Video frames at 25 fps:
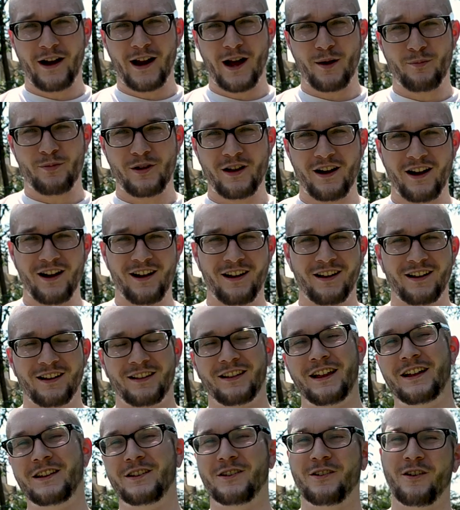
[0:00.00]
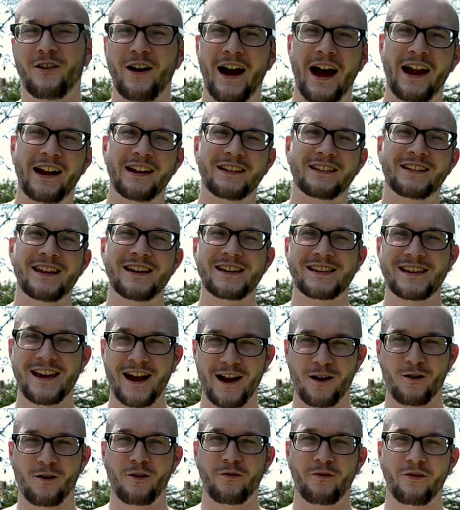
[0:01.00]
up here letting you know how to take
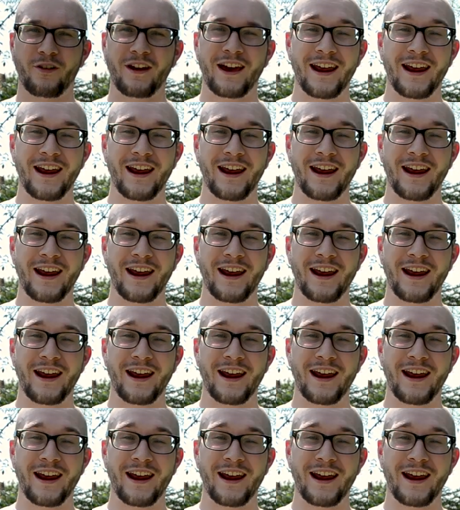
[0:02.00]
care of